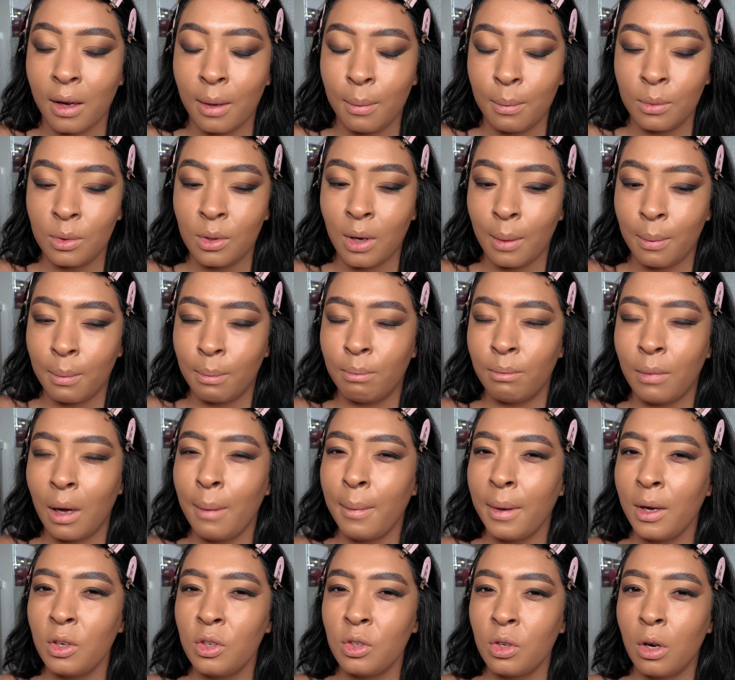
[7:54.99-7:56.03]
am
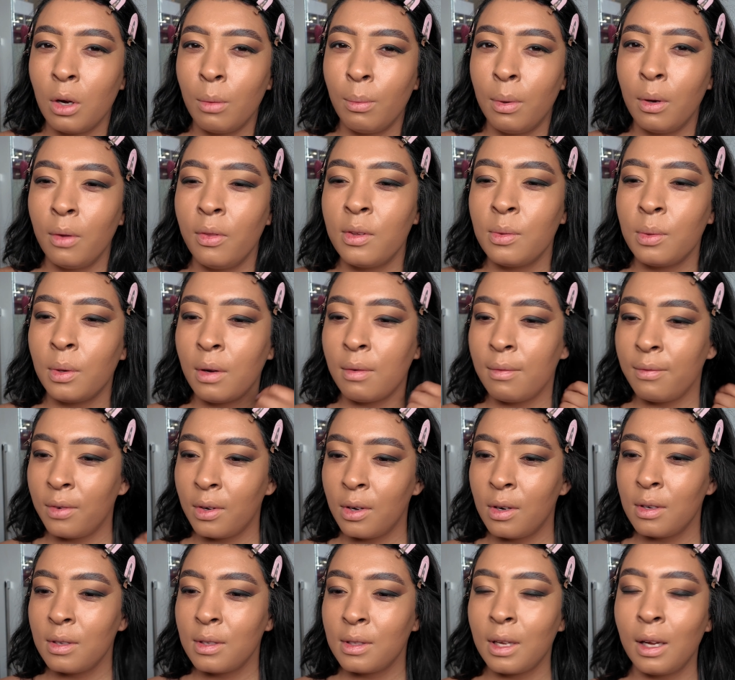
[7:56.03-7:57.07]
I sure I'm putting this one on
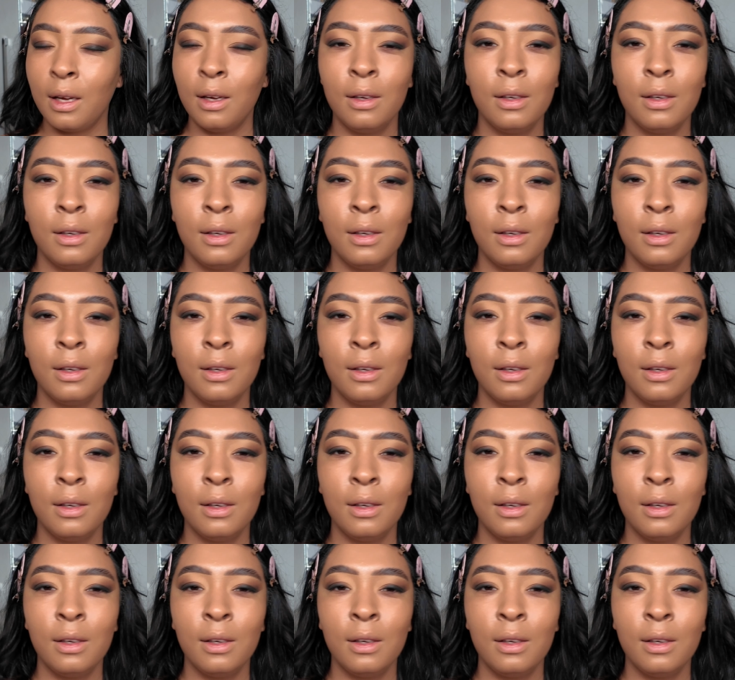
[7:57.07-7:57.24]
first?